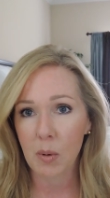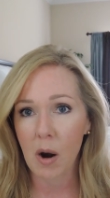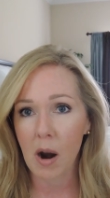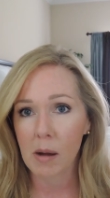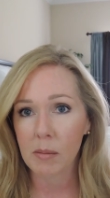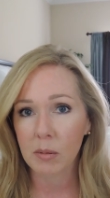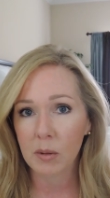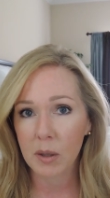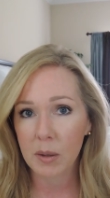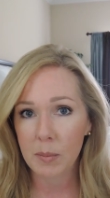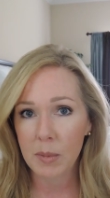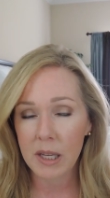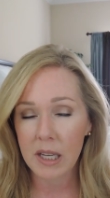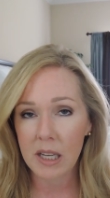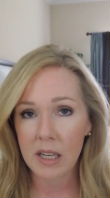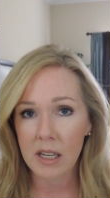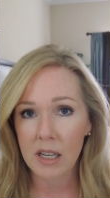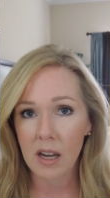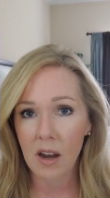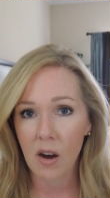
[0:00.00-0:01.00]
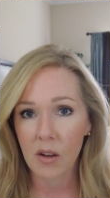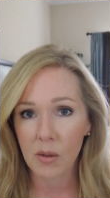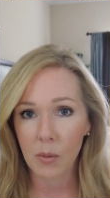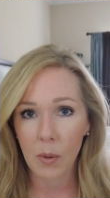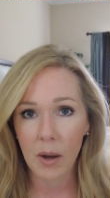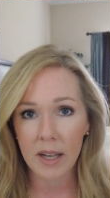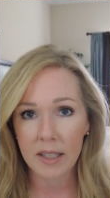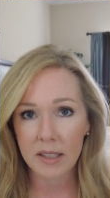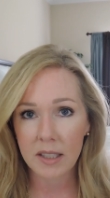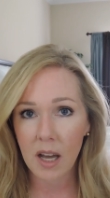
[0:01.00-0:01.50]
probably be on the
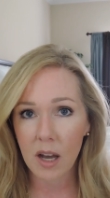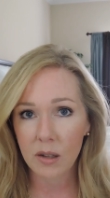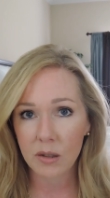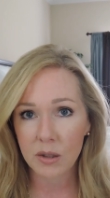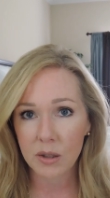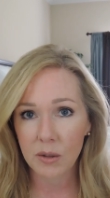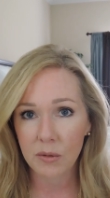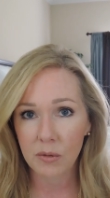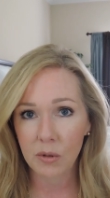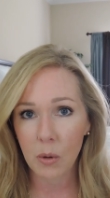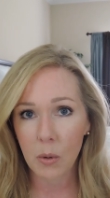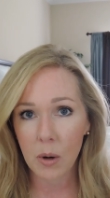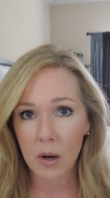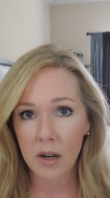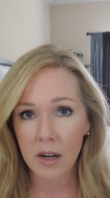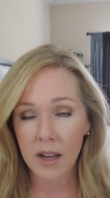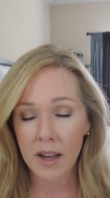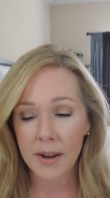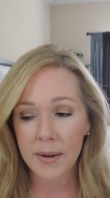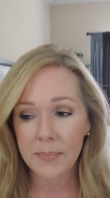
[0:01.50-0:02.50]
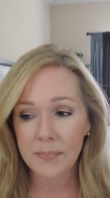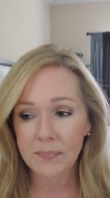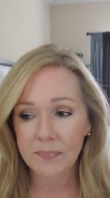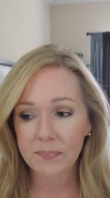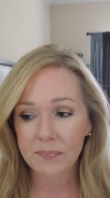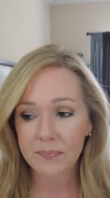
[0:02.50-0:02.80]
west coast of florida